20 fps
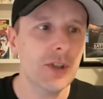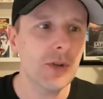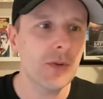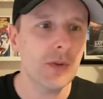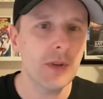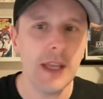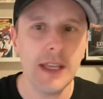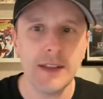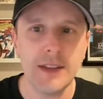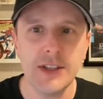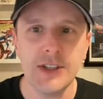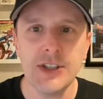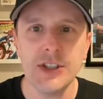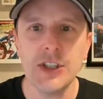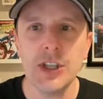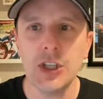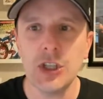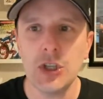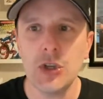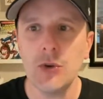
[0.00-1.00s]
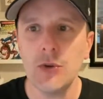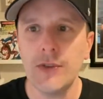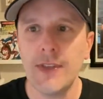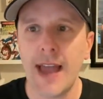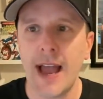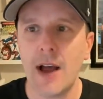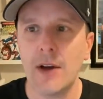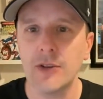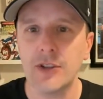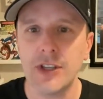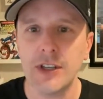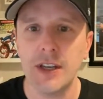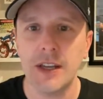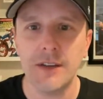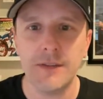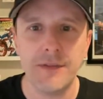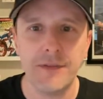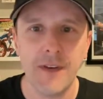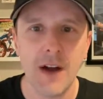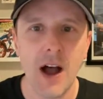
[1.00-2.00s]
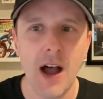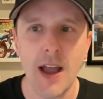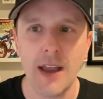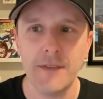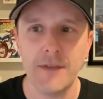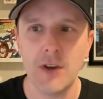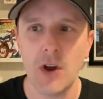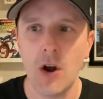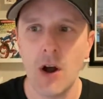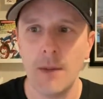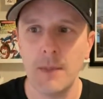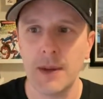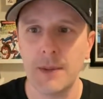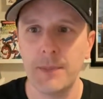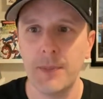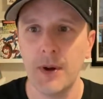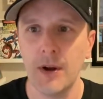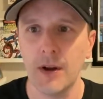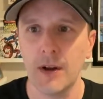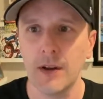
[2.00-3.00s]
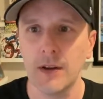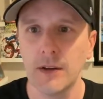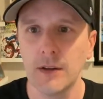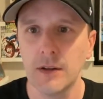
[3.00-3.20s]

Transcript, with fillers: so like this is a 2005 comic book.